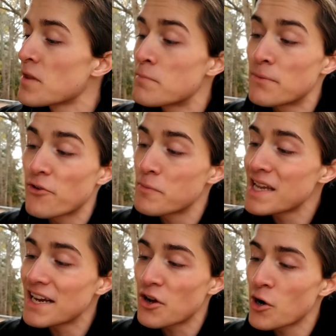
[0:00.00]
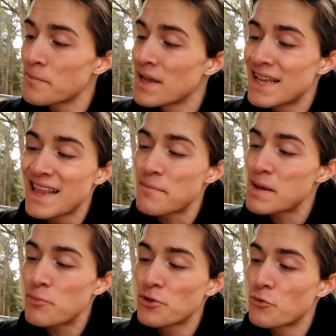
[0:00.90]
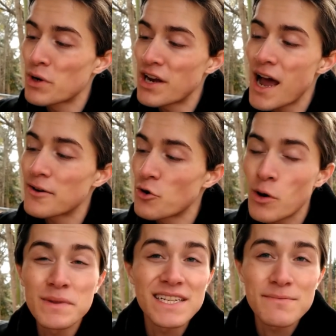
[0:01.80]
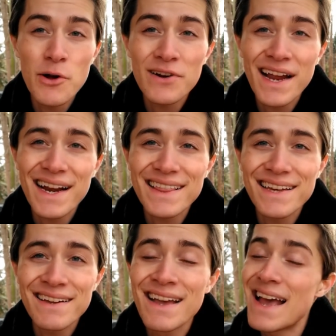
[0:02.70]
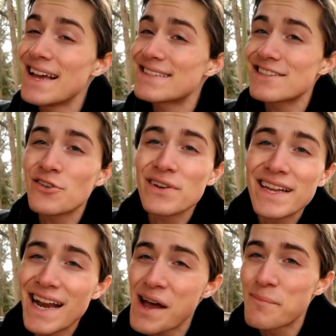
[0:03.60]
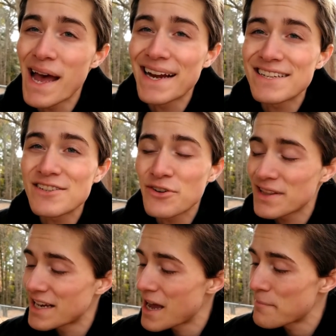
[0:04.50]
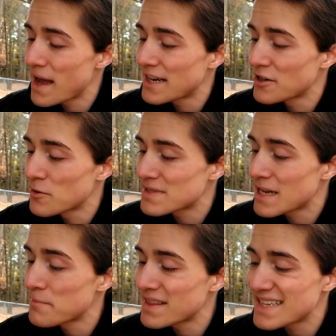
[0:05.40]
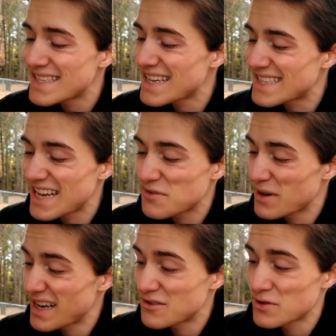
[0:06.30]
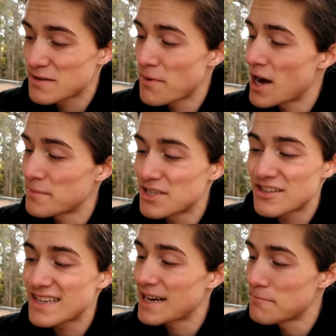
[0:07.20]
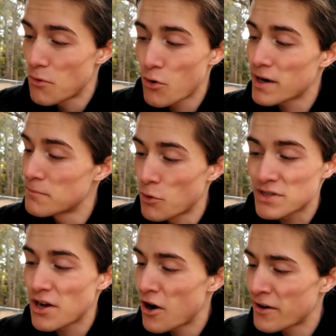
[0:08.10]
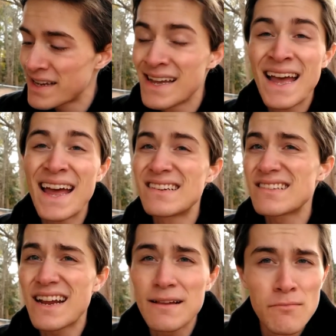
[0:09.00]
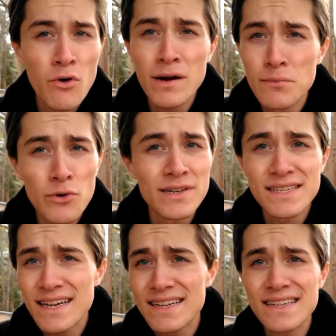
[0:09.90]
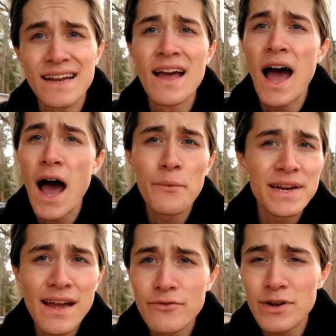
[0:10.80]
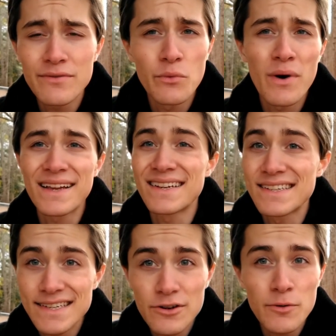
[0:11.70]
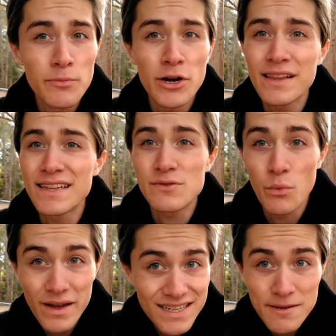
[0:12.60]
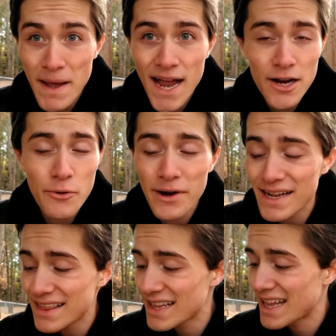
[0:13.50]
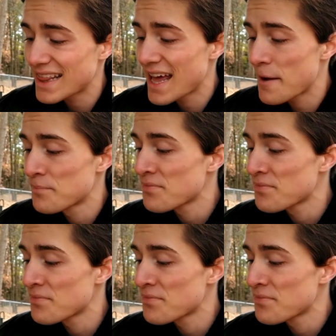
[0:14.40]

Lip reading: But for being an herb that people would not normally smoke kind of thing, it's certainly not bad. It's certainly not bad, you know what I'm saying? But this taste, as we're getting towards the bottom, is just getting more and more tarry and just getting more and more disgusting. I would never even want to consider putting this with tobacco or anything like that.